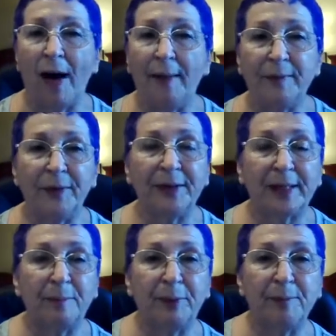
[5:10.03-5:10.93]
All I'm doing is
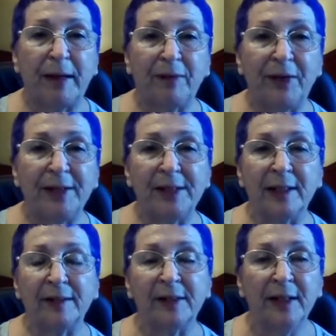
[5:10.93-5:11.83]
I put my
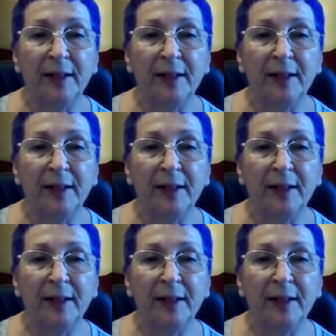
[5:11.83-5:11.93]
grandson's